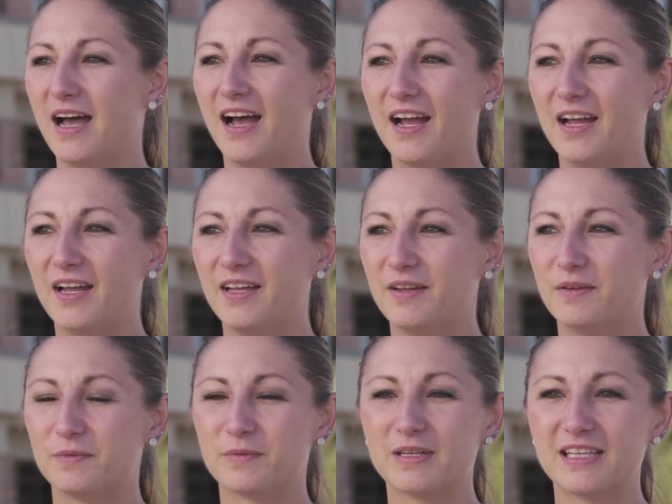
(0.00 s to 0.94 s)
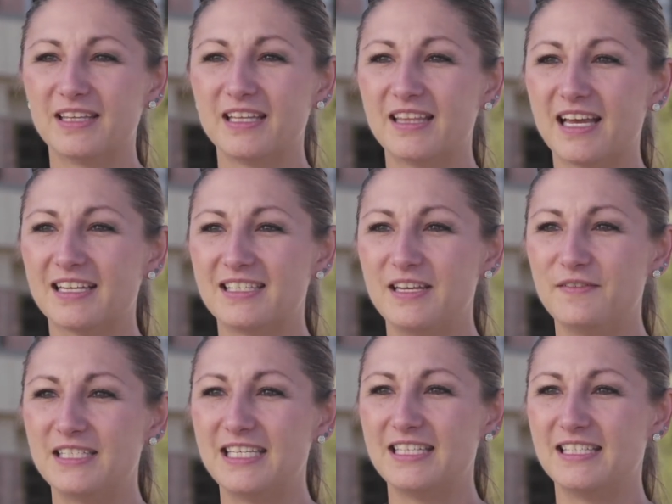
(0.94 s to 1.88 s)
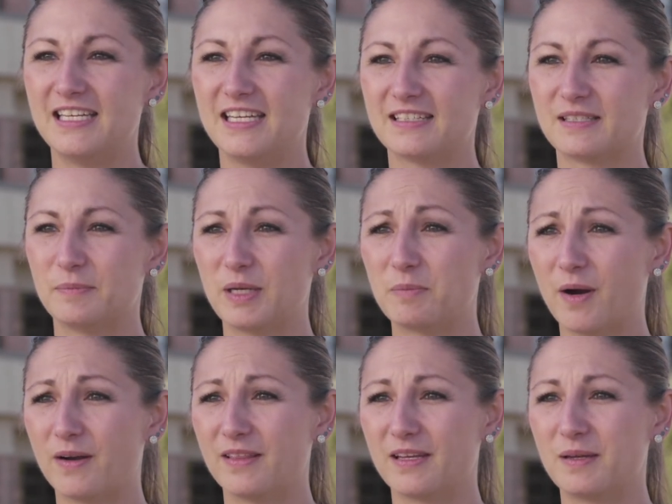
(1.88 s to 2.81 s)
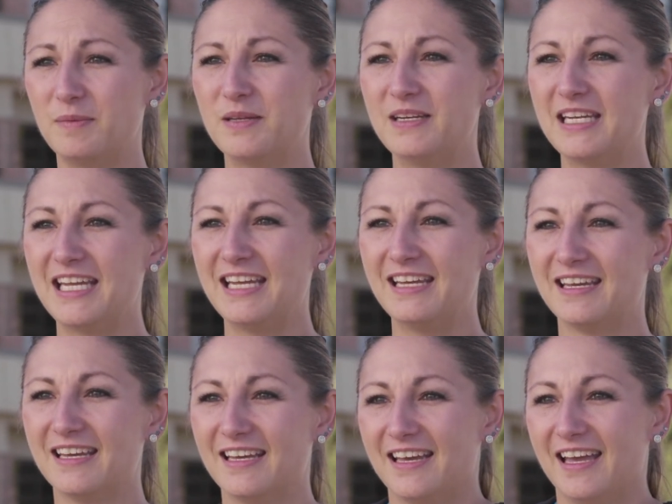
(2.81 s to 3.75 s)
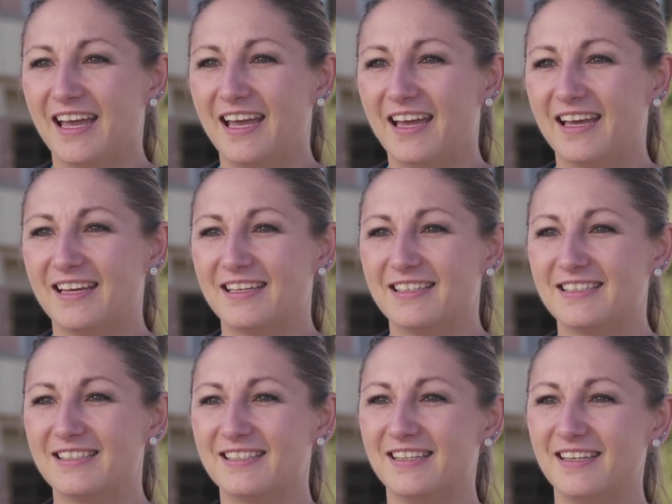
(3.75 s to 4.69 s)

I really think that T V C C is a big part of the community and